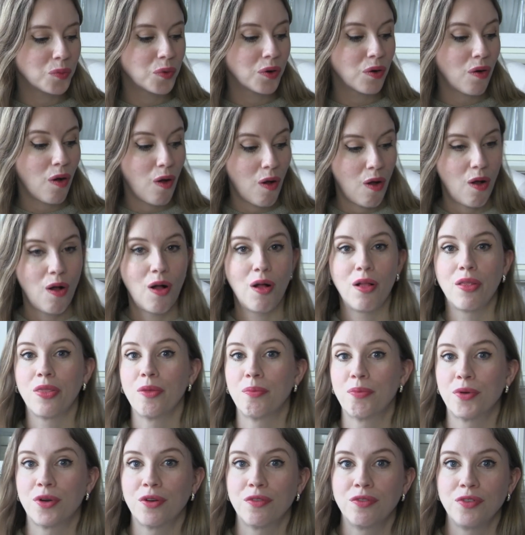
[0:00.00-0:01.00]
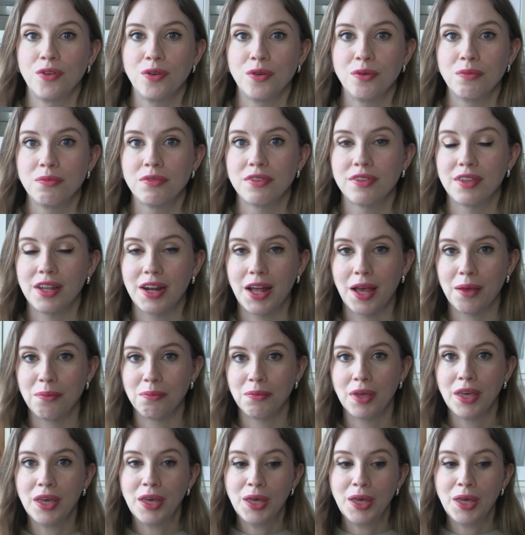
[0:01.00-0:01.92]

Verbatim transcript: were all the perfumes that I'm